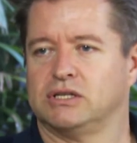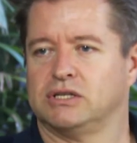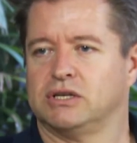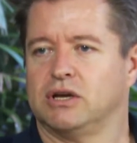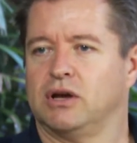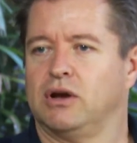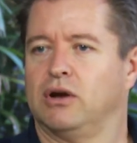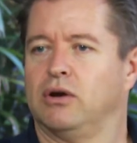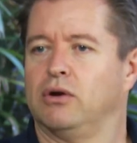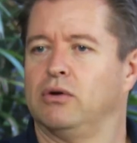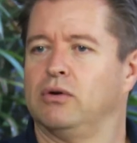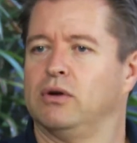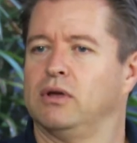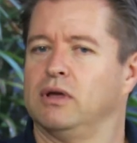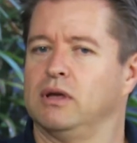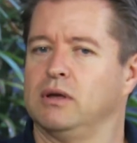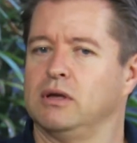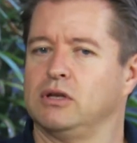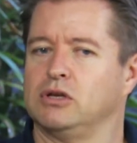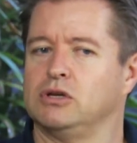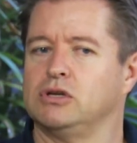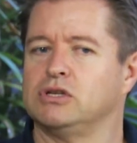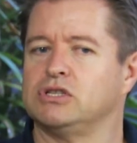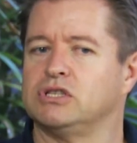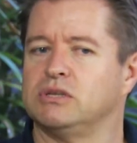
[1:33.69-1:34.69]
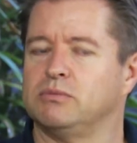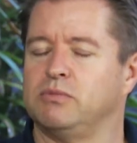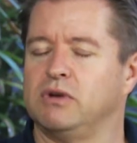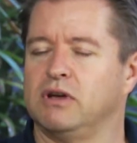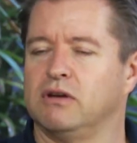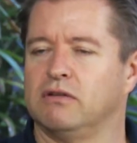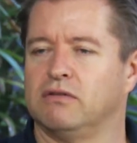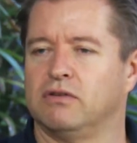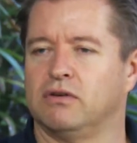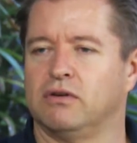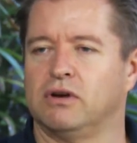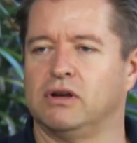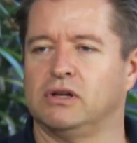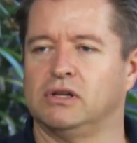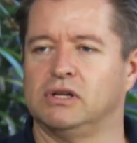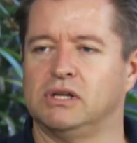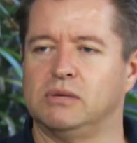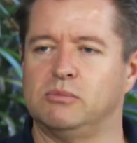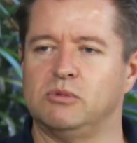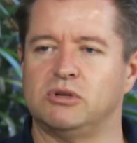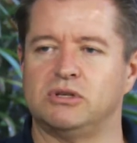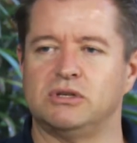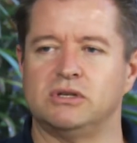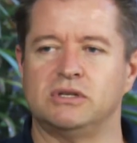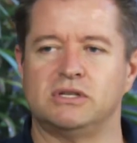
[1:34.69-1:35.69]
So it used to be a very
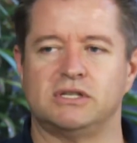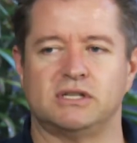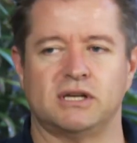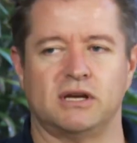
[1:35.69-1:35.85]
limited